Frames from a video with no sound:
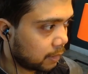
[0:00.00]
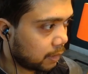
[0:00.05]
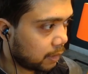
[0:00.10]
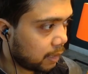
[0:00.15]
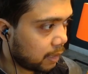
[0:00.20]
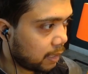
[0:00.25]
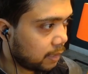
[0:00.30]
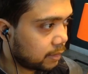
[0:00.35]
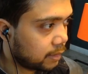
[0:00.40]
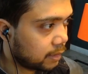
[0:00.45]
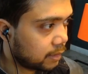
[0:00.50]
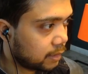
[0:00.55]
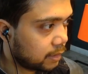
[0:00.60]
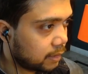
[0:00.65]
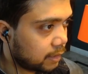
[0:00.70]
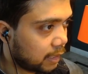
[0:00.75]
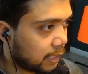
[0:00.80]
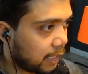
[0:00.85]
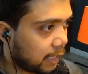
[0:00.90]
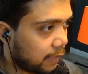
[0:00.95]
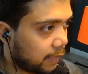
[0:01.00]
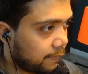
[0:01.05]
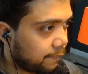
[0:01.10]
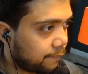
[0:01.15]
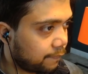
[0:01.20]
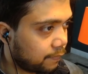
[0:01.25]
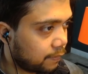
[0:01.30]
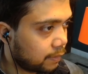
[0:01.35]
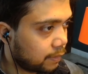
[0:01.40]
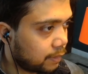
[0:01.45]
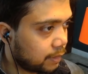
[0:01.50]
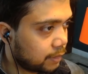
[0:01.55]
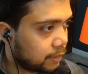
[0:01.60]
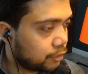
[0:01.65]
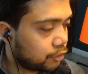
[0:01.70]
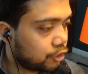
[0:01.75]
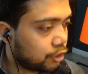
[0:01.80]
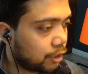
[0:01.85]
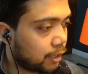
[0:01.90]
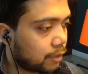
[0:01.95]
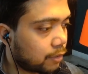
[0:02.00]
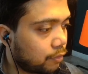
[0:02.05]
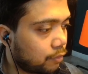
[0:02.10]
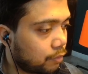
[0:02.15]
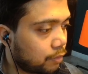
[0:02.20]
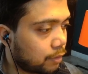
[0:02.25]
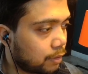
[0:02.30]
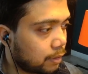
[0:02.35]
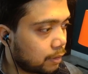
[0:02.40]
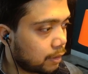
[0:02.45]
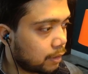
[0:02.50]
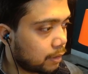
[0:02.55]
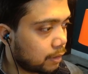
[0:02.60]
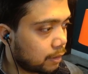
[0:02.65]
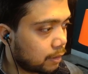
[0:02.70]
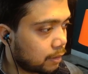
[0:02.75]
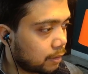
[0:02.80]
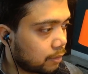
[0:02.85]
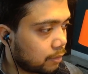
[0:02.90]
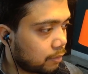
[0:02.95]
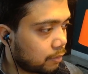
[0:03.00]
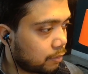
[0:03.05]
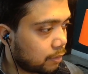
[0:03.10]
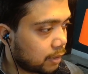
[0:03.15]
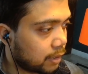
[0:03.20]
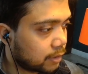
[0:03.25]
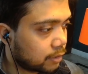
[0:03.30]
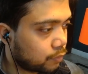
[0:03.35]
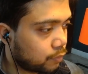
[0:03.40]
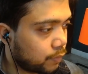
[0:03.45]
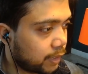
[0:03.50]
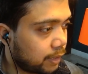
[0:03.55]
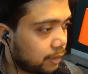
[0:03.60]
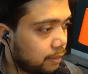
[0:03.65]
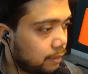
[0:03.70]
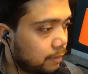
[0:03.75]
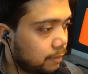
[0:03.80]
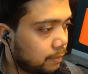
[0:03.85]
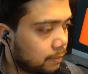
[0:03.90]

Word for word: The guy doesn't have this check on on that square.